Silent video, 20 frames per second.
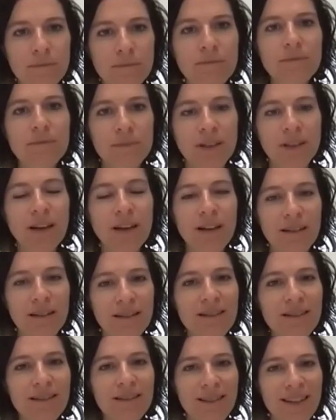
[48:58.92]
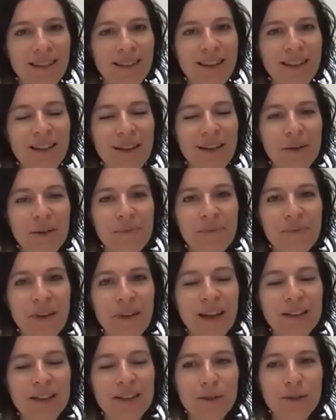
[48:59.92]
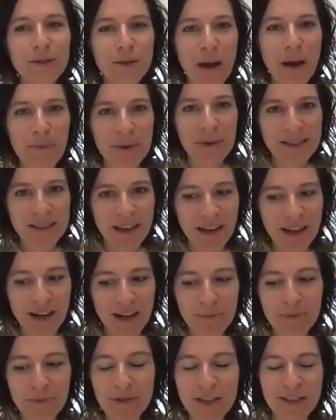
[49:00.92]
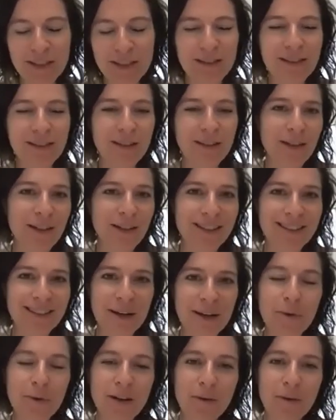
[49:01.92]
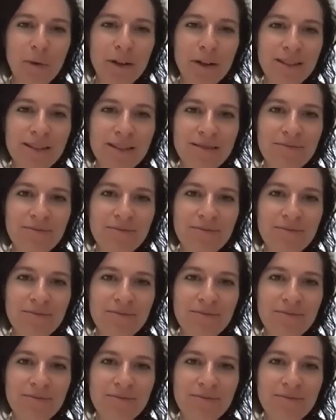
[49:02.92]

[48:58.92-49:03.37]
Yeah. So to wrap us up, I'm just curious, like what's